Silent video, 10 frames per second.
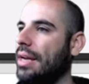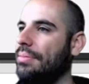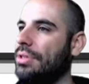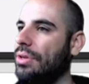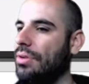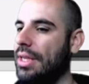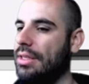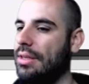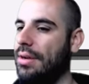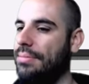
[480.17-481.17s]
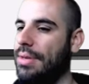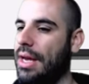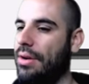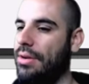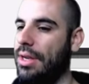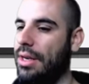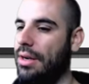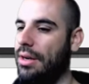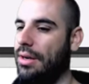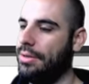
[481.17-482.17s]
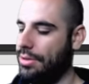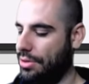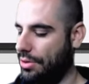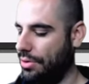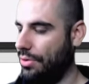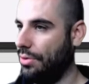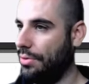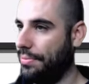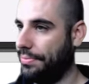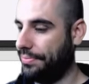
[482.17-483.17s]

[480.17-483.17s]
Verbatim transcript: up. So let's come down here to